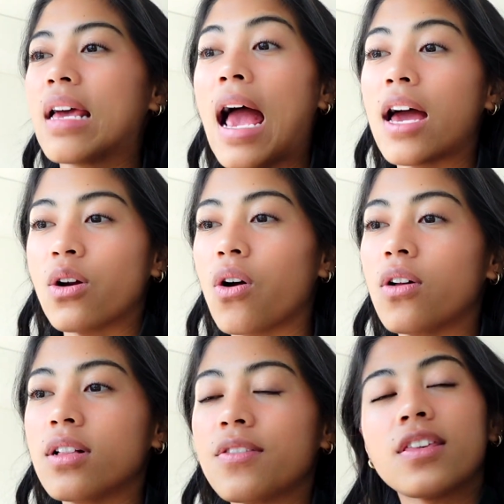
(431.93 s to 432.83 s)
at
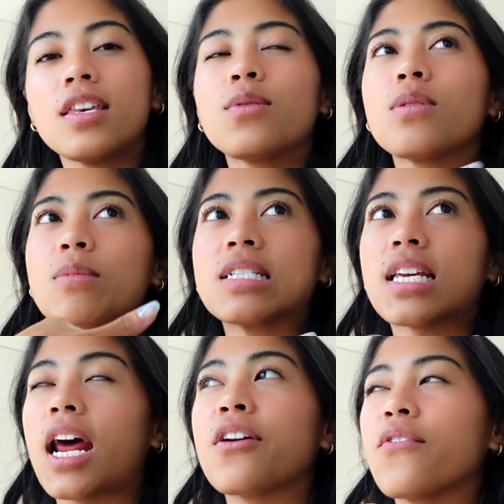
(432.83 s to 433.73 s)
all, the thing with me is
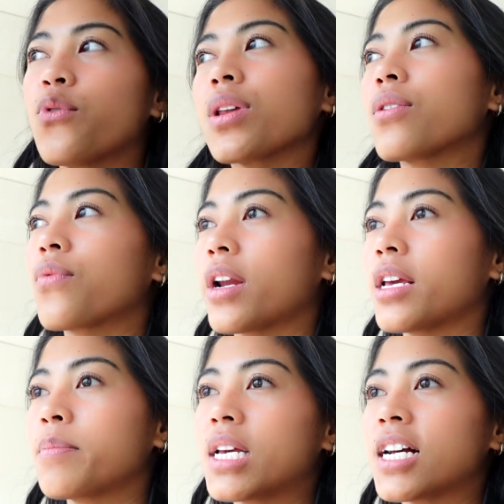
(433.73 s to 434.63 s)
that I avoided
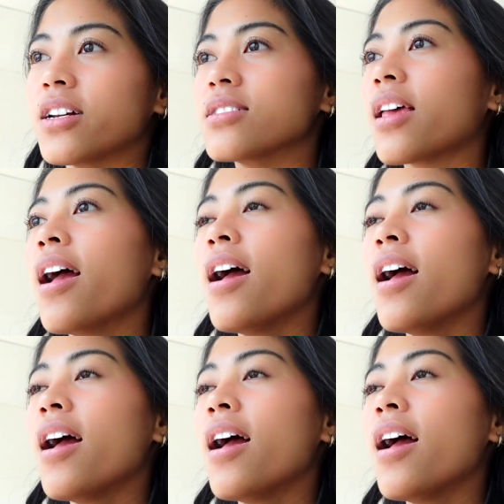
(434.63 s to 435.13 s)
running because